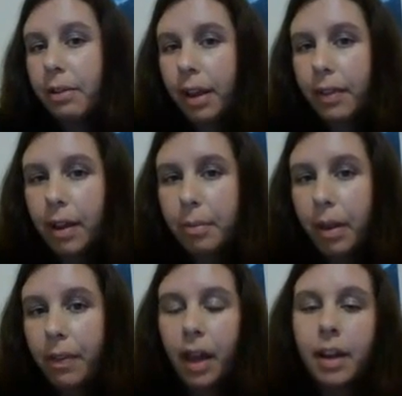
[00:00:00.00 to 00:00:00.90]
great thing
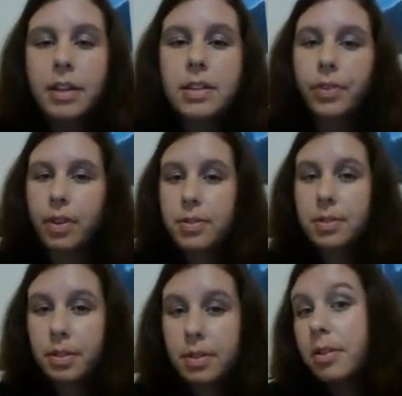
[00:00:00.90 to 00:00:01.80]
about that is for those
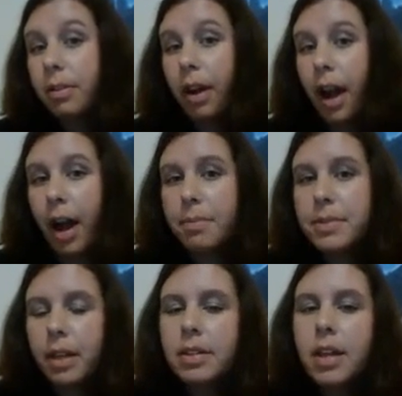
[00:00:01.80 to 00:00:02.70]
students who are
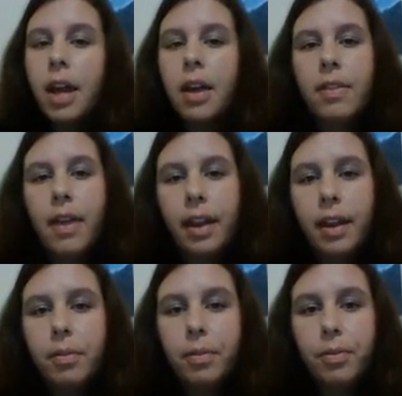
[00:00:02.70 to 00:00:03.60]
absent, they
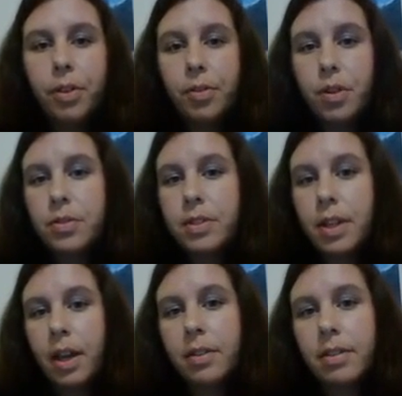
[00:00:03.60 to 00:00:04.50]
can view those
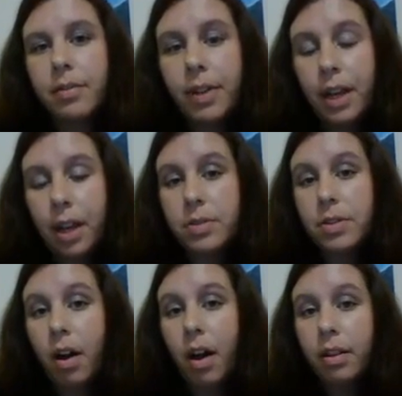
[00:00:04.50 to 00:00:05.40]
videos
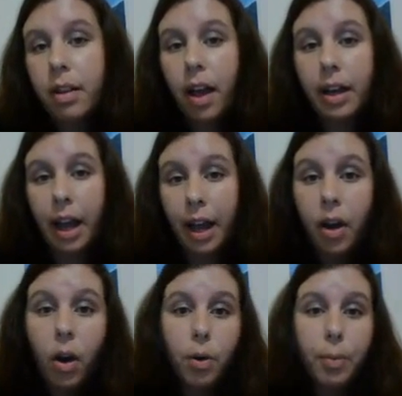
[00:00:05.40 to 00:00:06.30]
online at
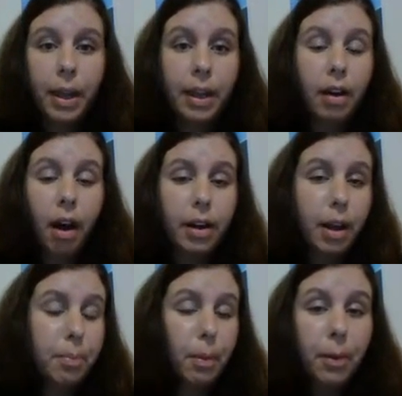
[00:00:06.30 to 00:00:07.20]
home and get caught
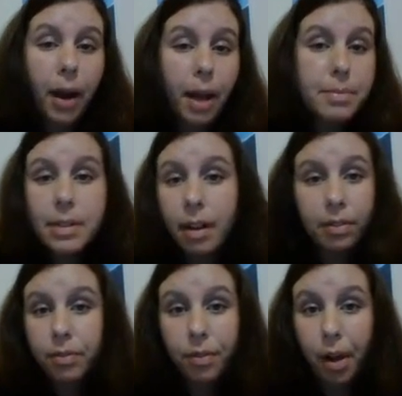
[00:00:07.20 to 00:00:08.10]
up and perhaps not
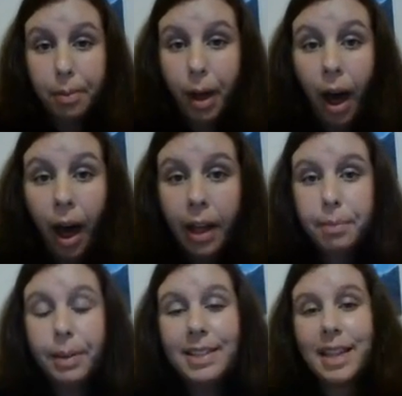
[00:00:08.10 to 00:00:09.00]
even fall behind
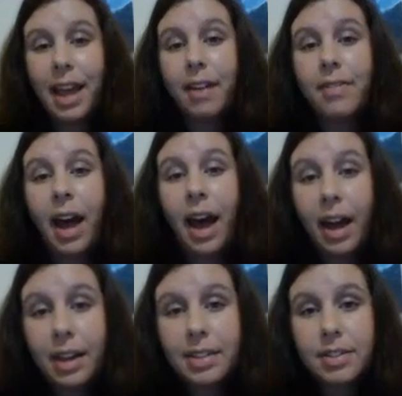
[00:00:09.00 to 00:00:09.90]
because they have
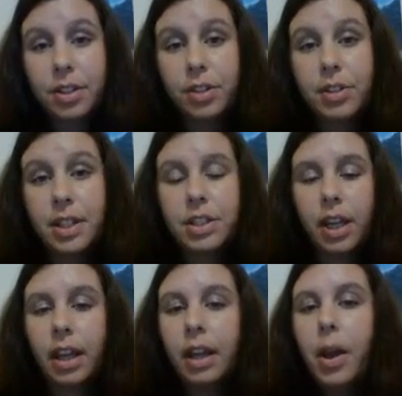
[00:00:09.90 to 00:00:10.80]
access to your
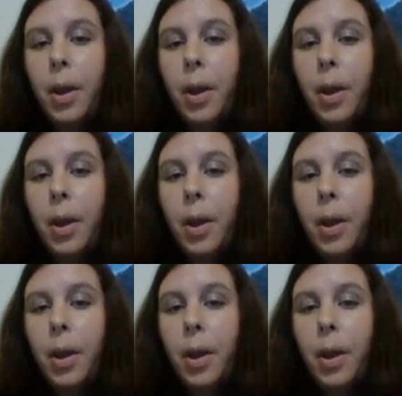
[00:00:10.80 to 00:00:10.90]
teaching